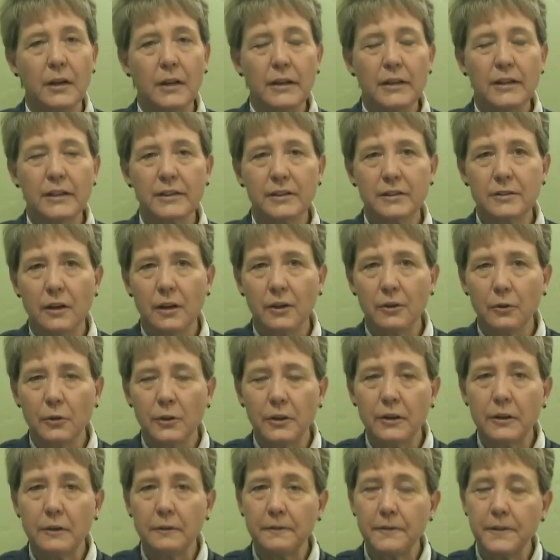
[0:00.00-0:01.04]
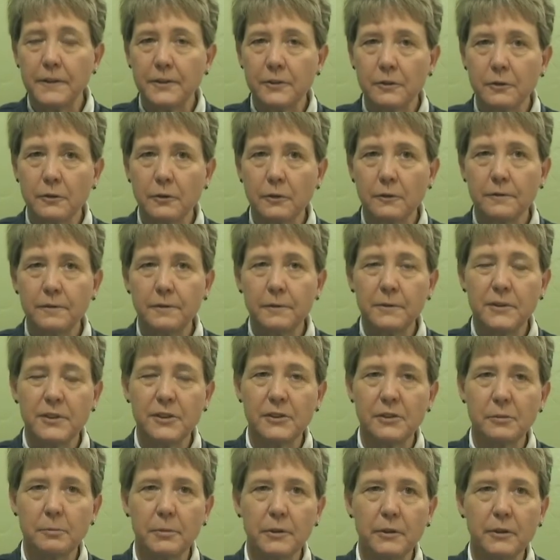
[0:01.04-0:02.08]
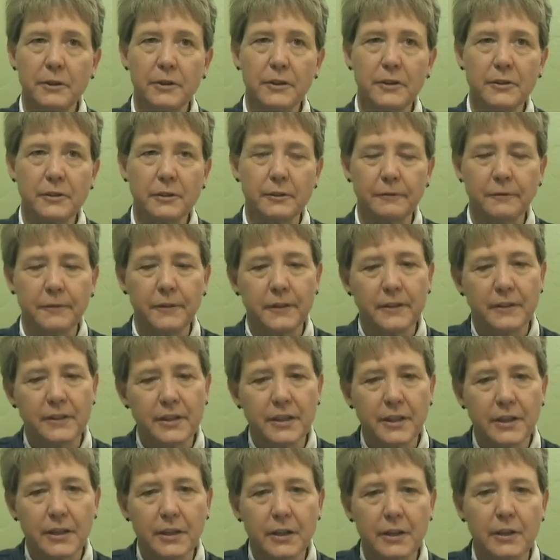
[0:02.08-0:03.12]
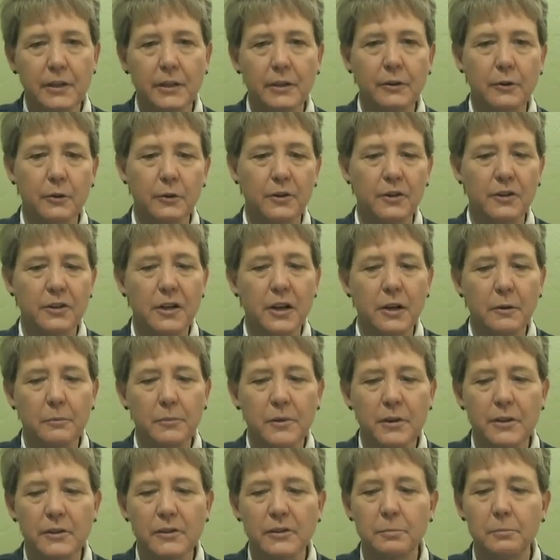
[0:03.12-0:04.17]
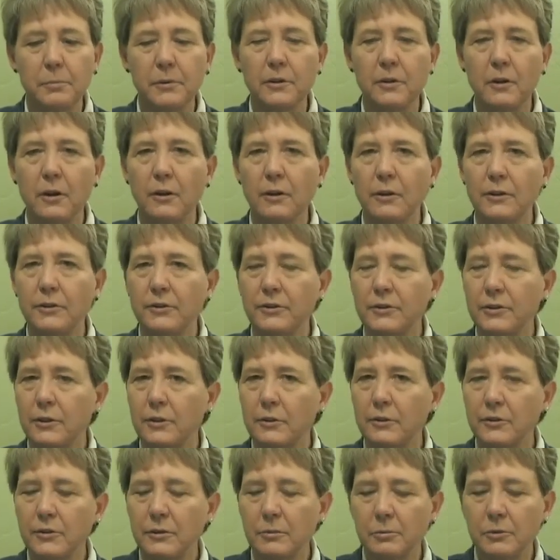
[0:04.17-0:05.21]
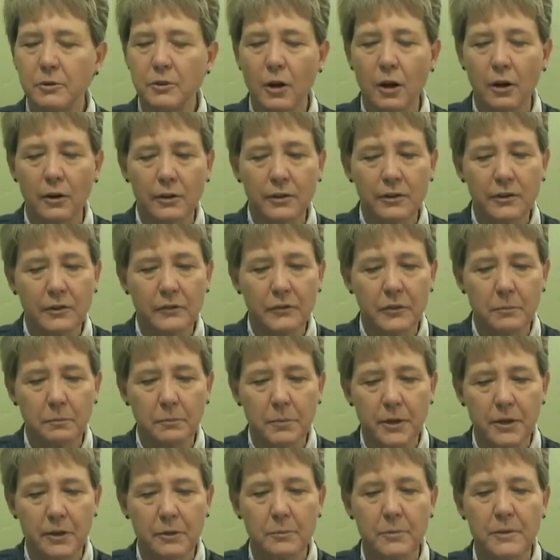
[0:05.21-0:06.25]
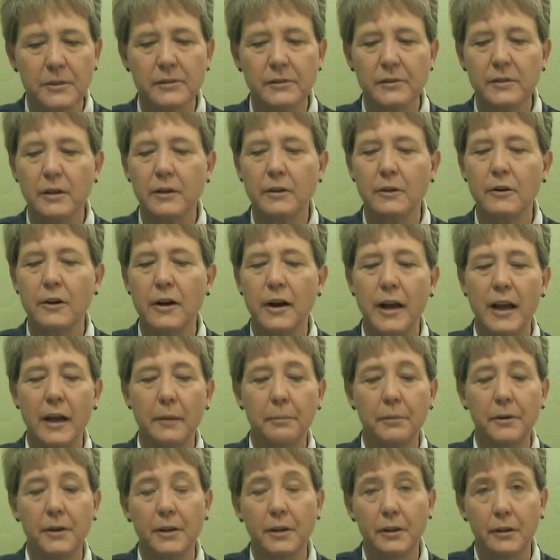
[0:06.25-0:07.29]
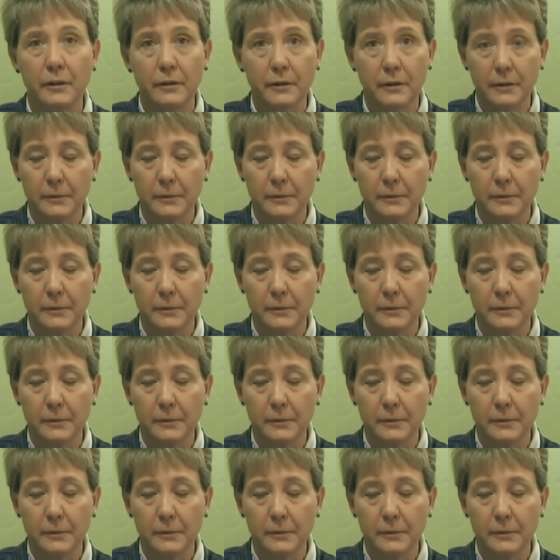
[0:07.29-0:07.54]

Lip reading: It's not only the physical disabilities of fatigue or numbness, but also some cognitive impairments that are happening.